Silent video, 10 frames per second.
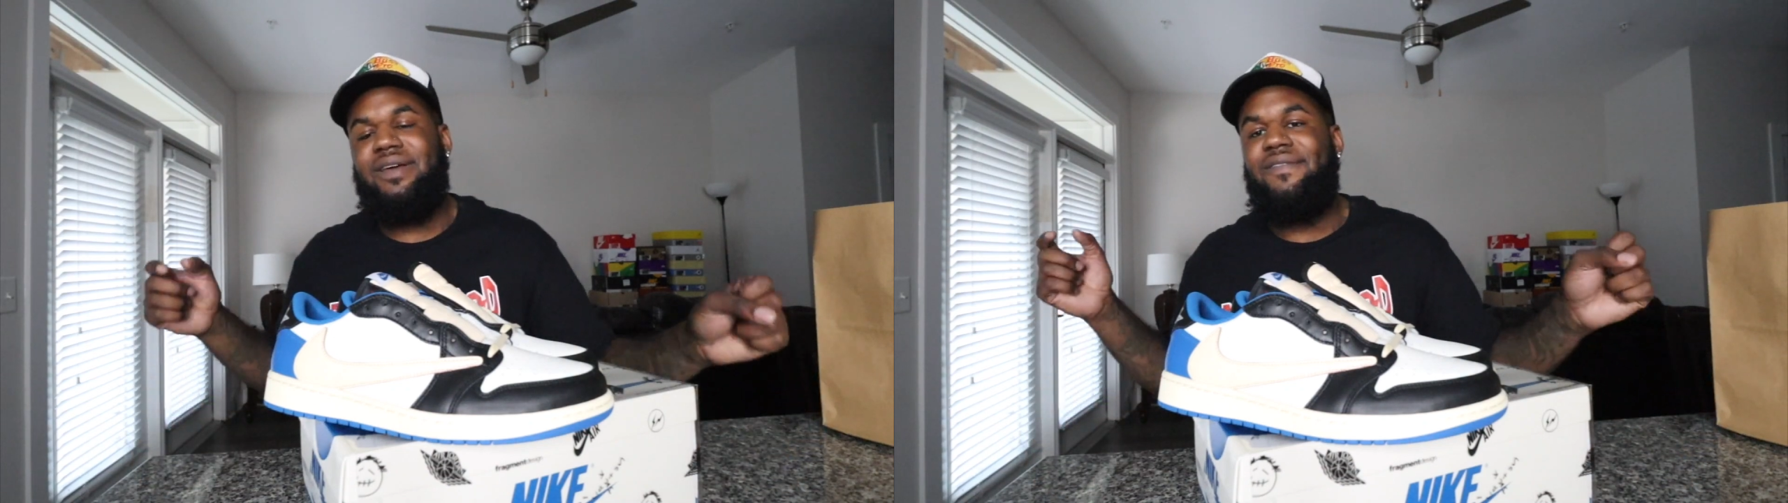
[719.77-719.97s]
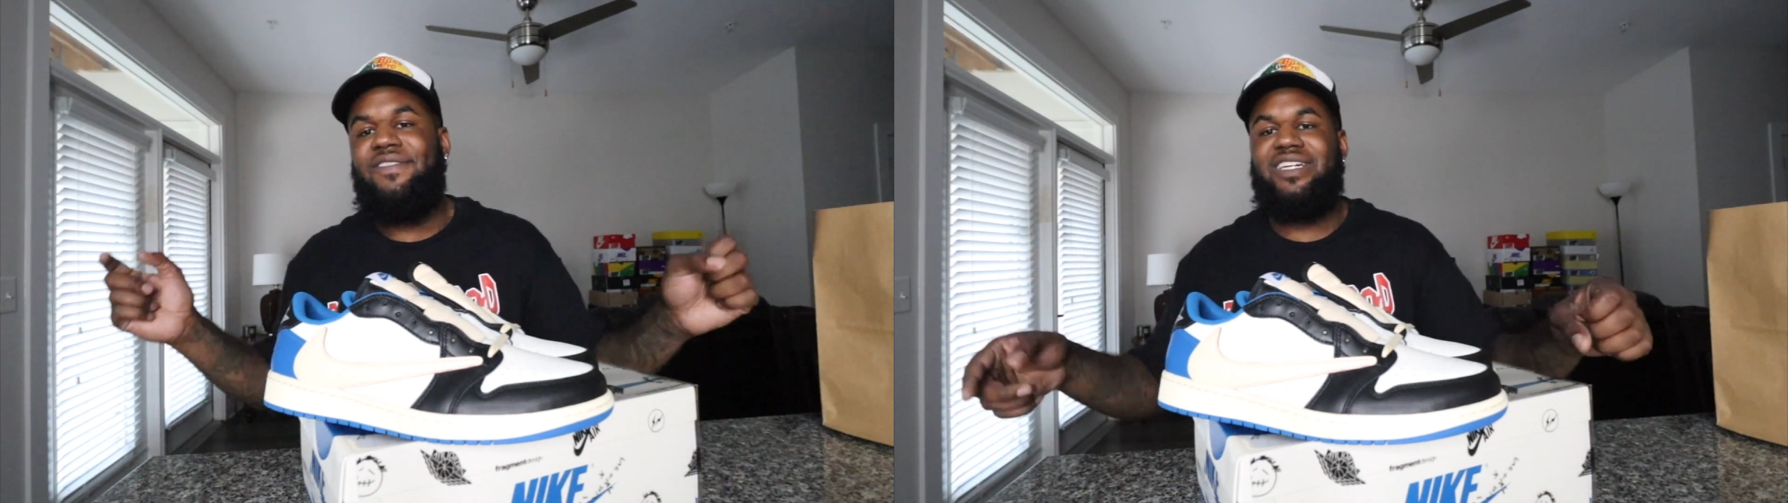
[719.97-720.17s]

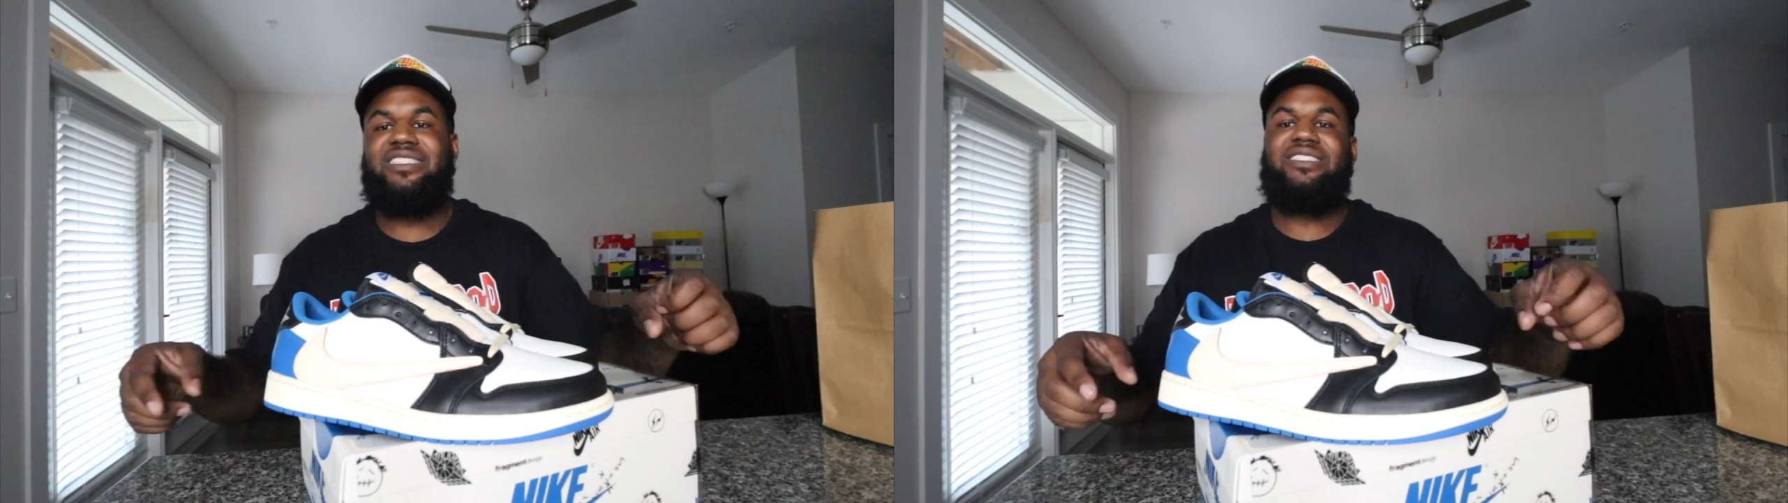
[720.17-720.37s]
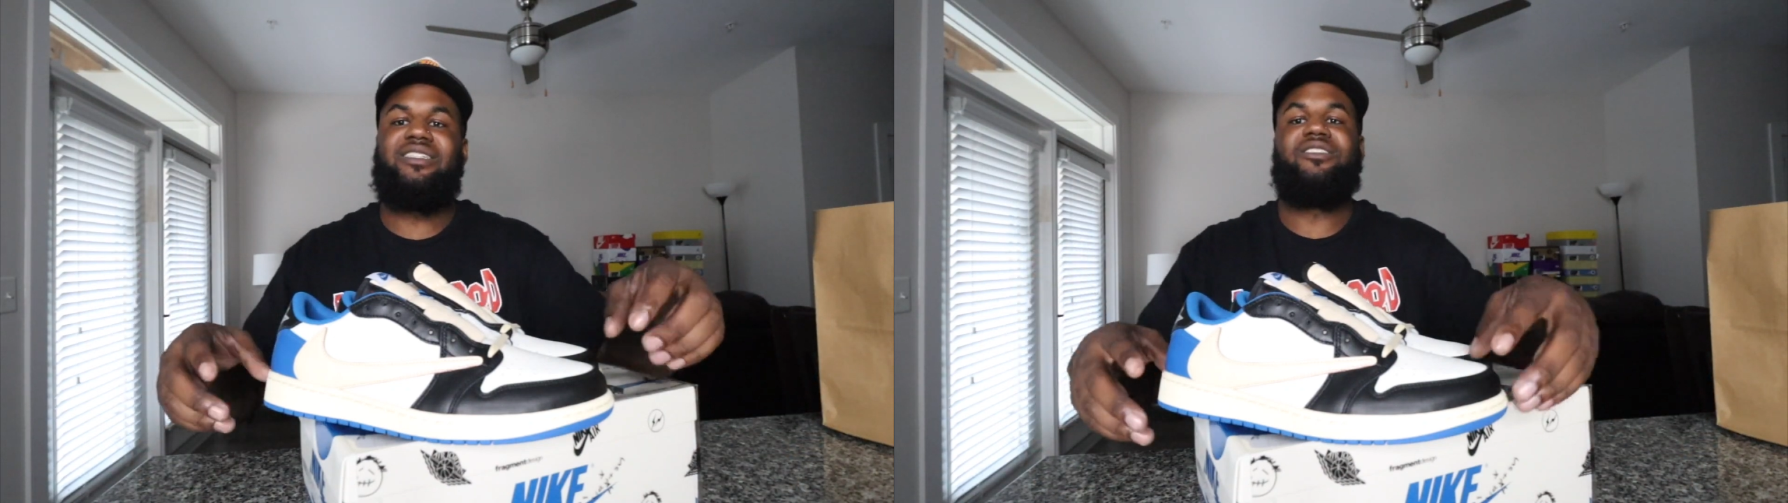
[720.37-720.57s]

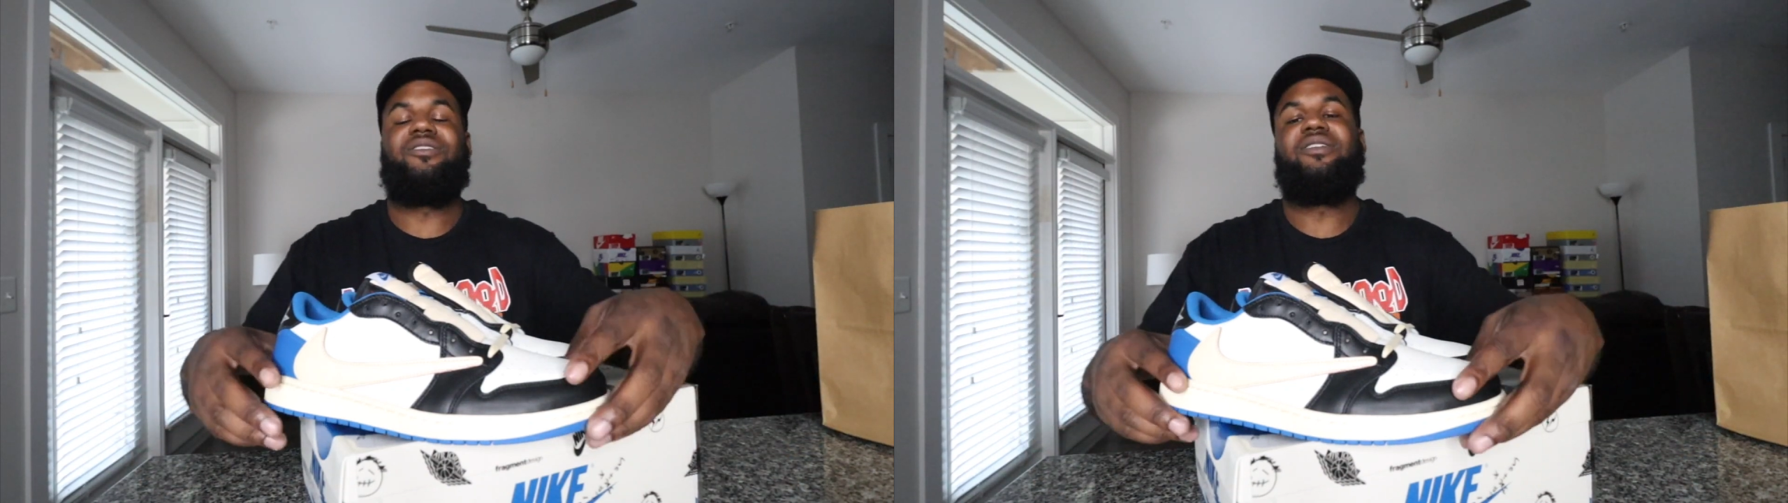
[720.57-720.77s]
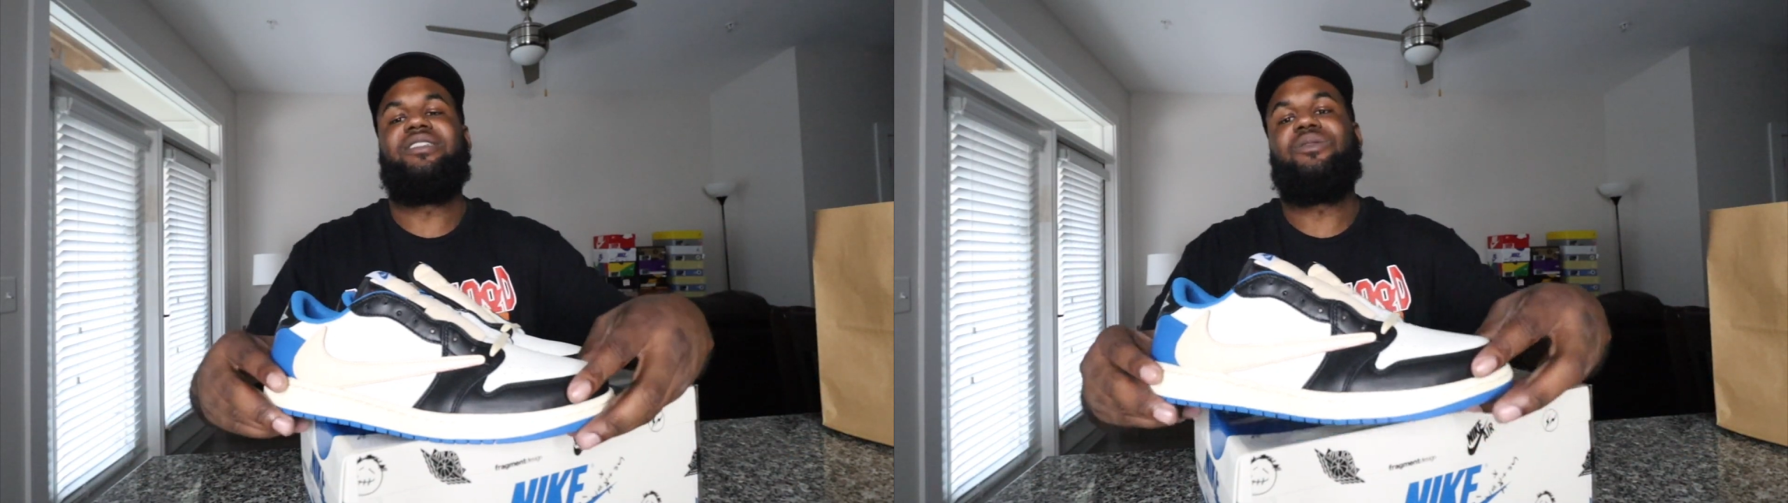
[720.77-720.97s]
invest in your
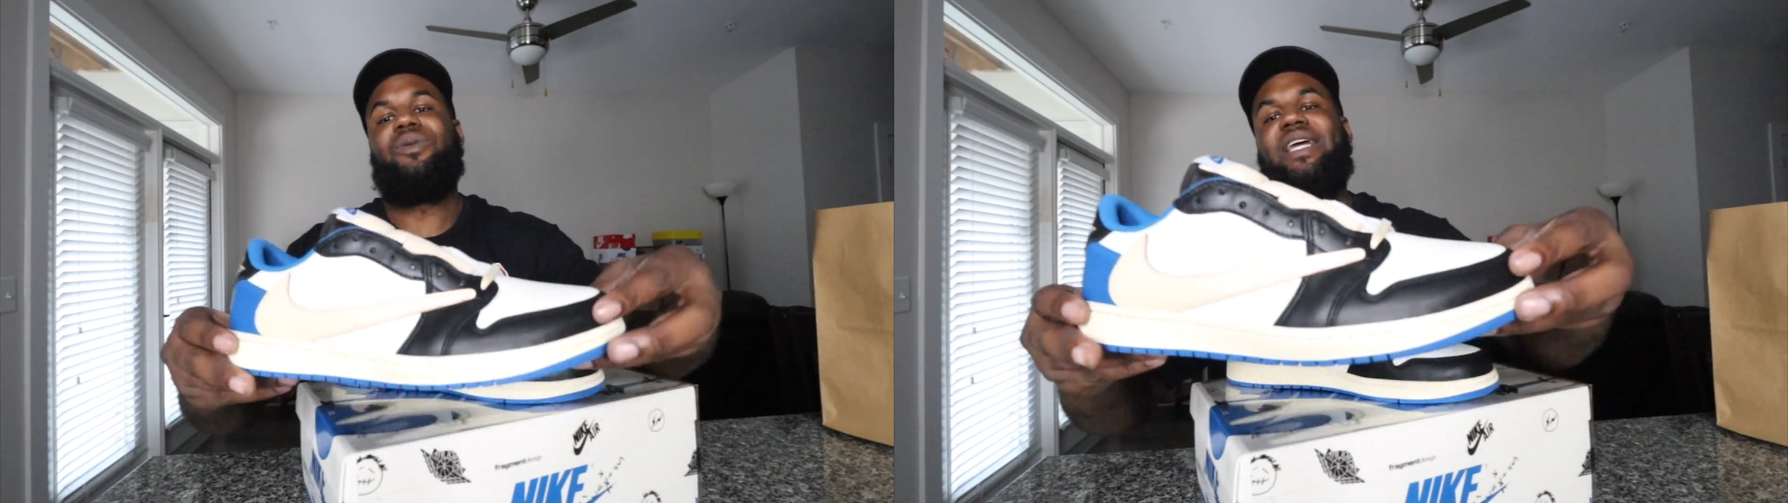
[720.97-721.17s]
dreams. We